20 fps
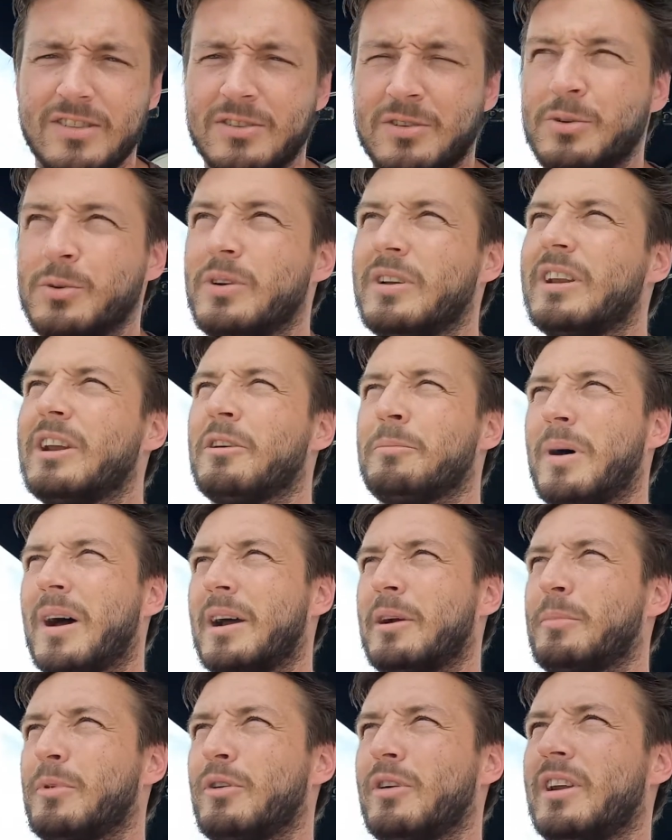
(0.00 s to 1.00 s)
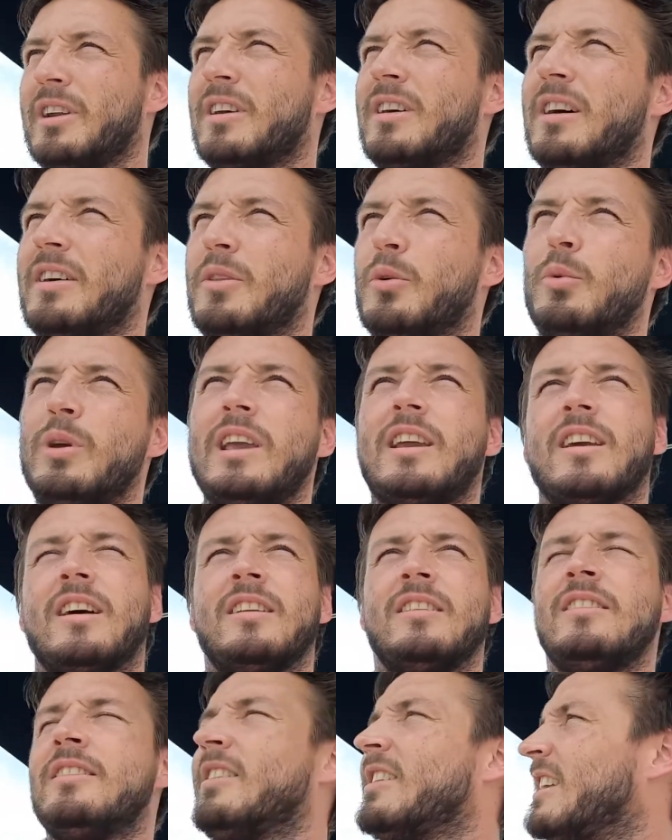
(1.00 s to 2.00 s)
to a nearby marina on the
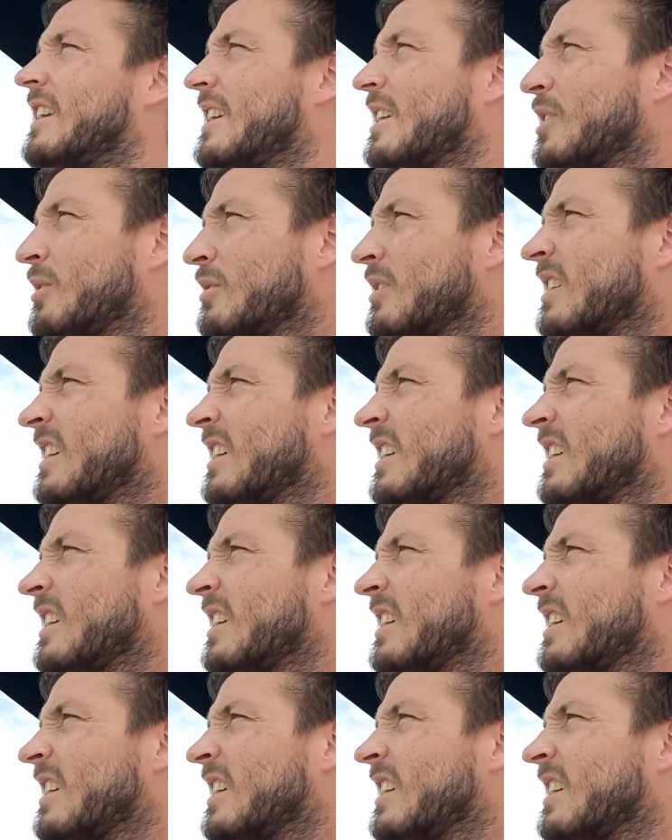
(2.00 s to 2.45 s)
weekend now